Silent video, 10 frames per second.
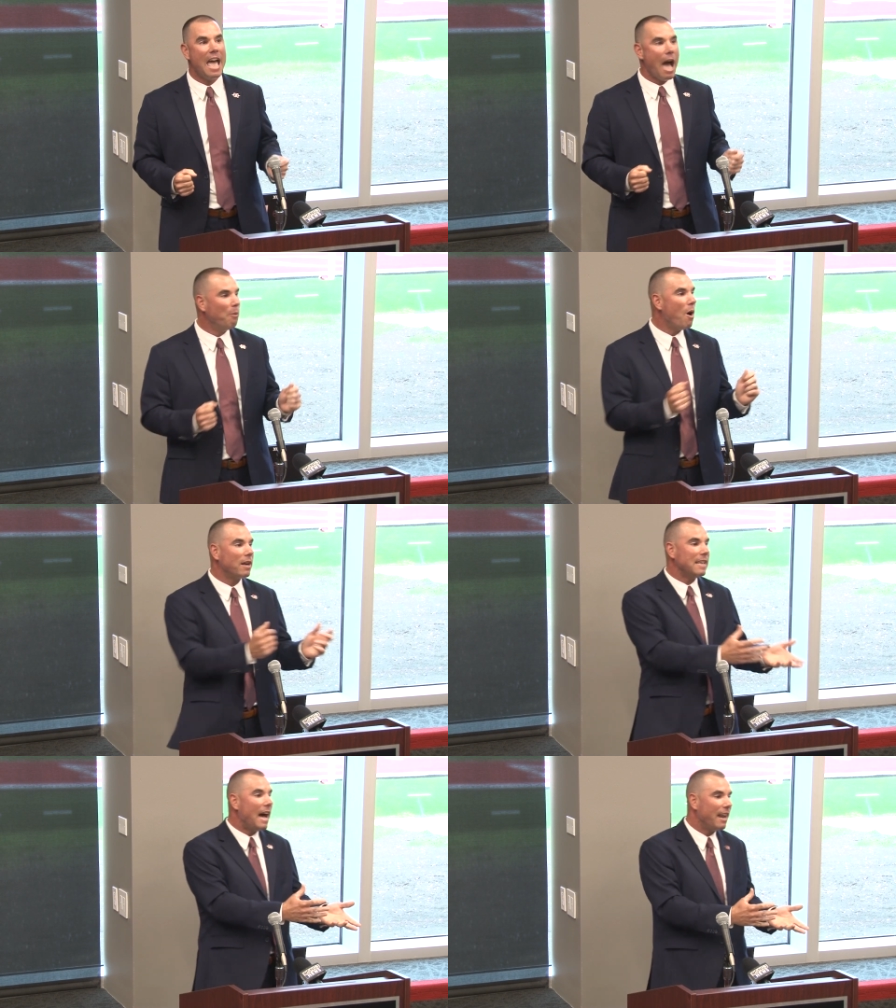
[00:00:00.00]
i
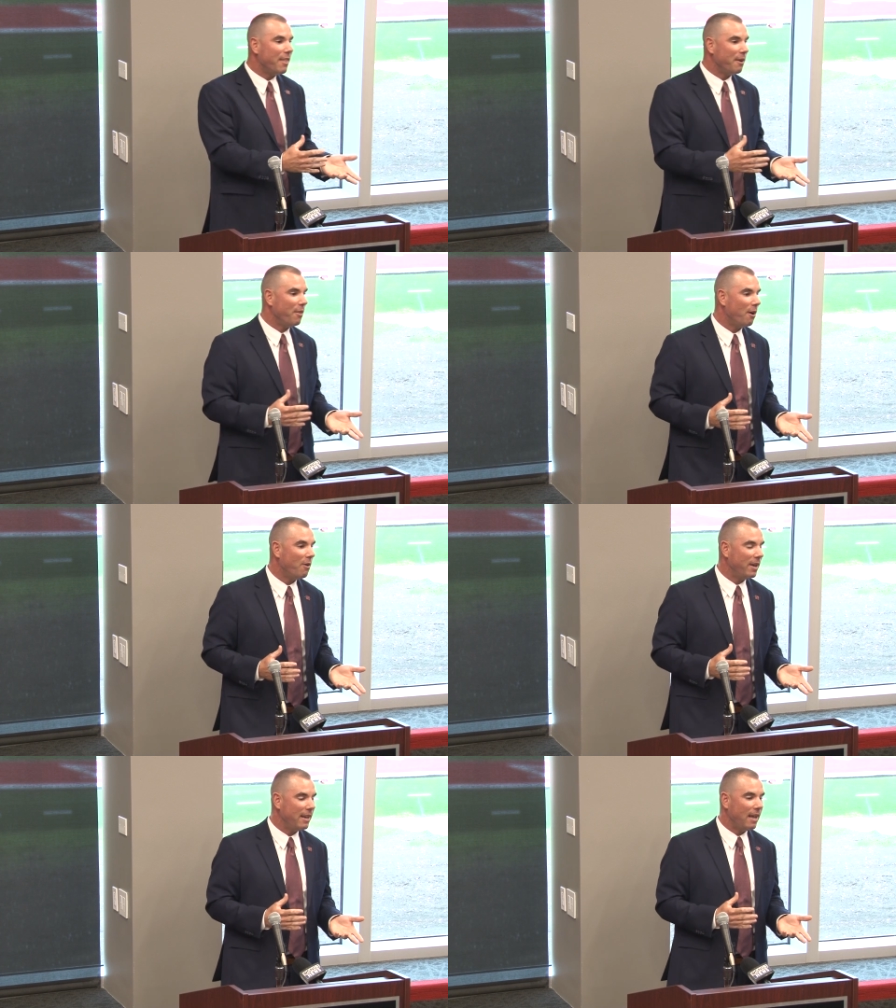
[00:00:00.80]
walked out of there
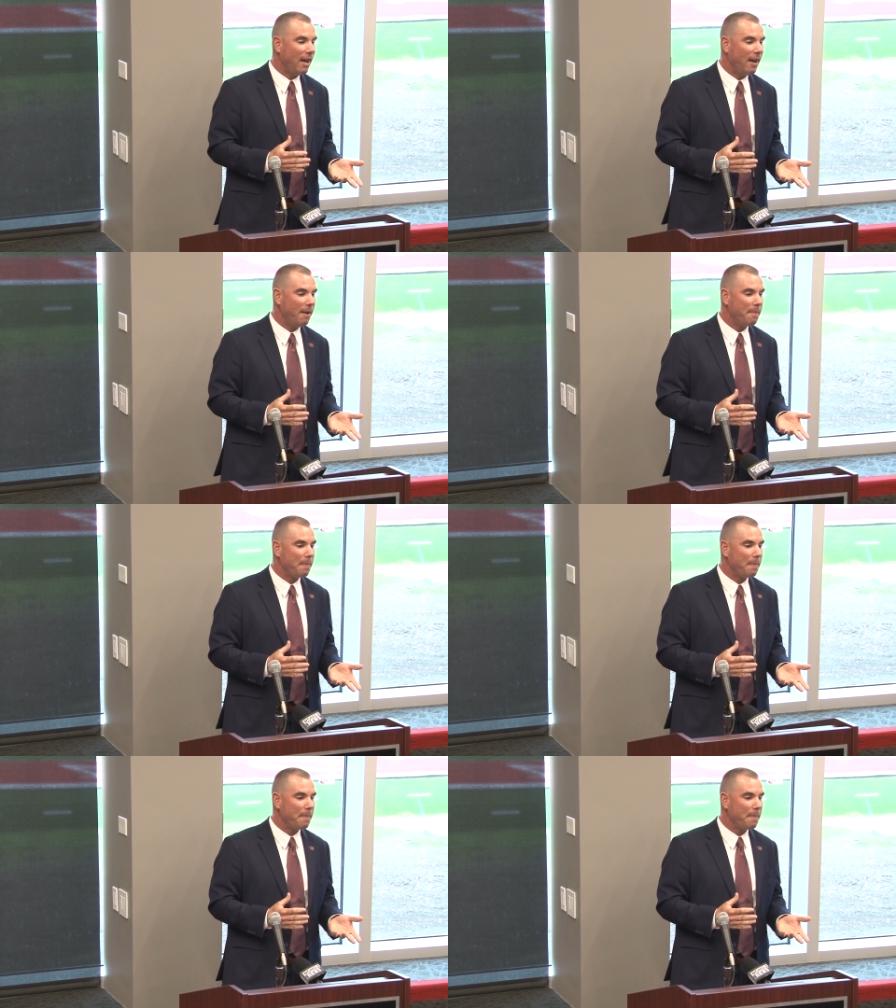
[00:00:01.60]
though and uh,